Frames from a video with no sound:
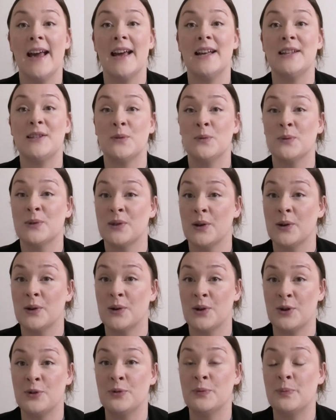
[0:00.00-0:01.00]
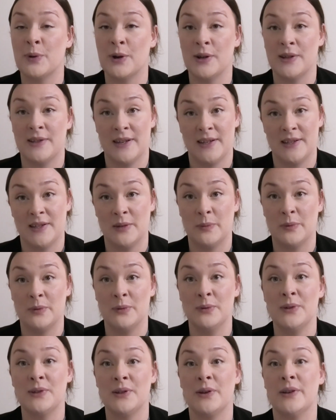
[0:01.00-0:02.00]
It's also cold
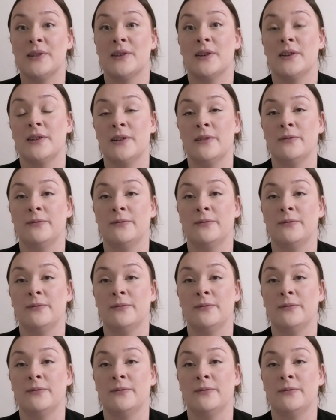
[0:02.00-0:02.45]
processable, so it's going to